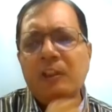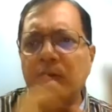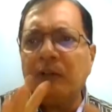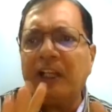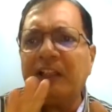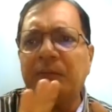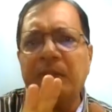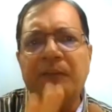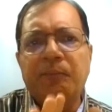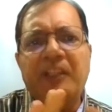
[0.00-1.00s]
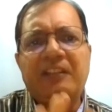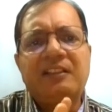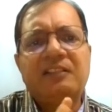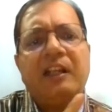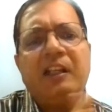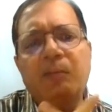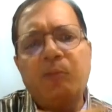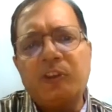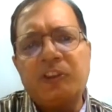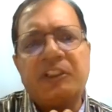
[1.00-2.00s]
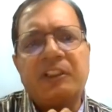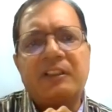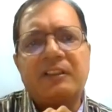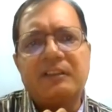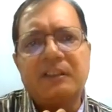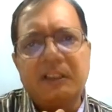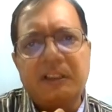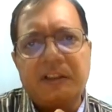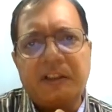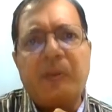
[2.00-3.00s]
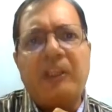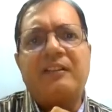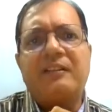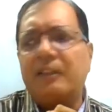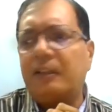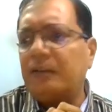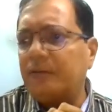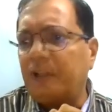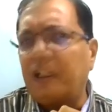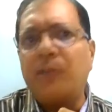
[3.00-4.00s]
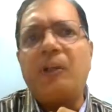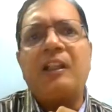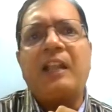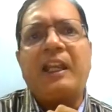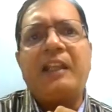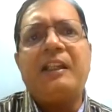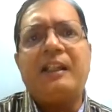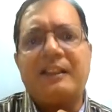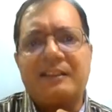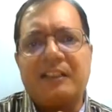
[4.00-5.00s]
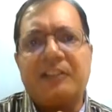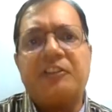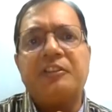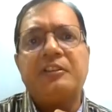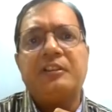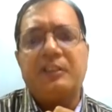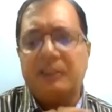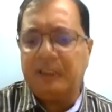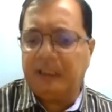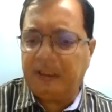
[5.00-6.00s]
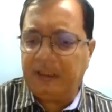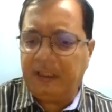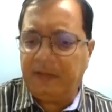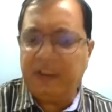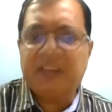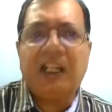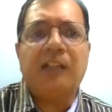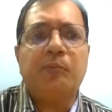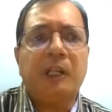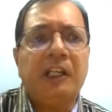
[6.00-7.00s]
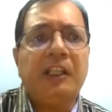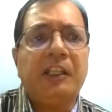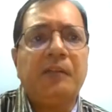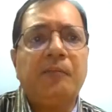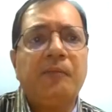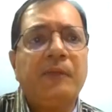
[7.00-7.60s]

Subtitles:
So at a basic starting position, this remains the fundamental idea as such that we start building.